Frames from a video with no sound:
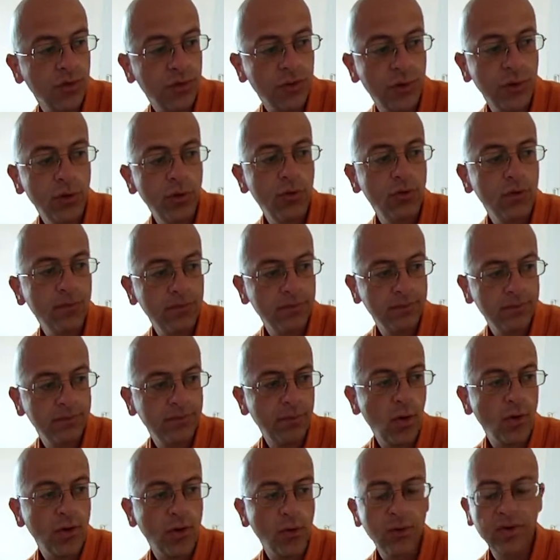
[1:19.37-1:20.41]
through
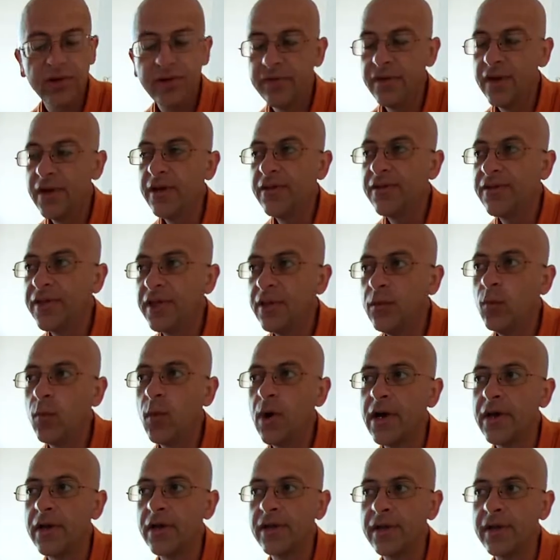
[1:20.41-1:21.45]
poking with a very thin
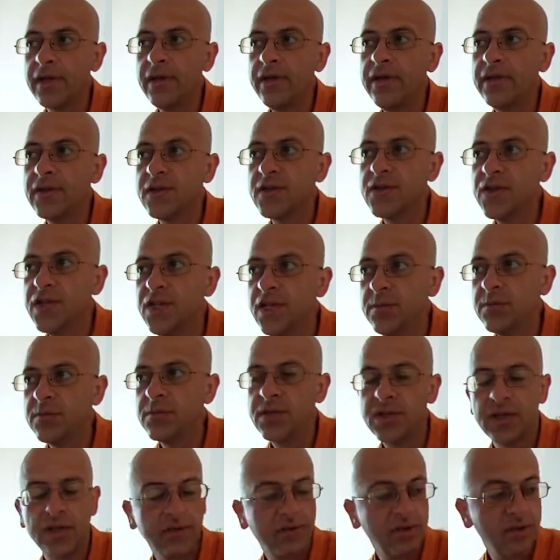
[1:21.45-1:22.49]
wire in the
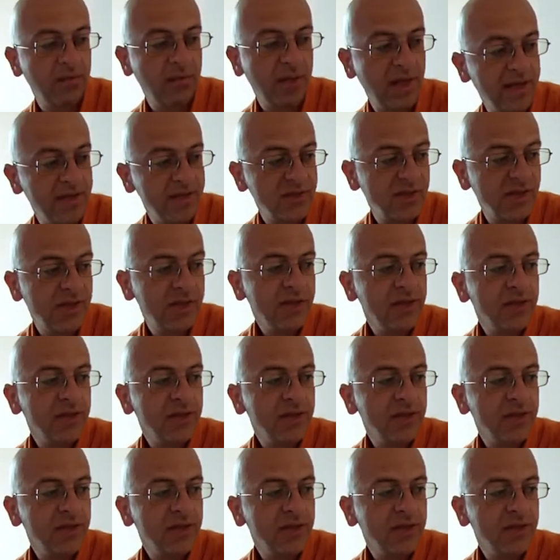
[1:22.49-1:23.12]
seams of the planks,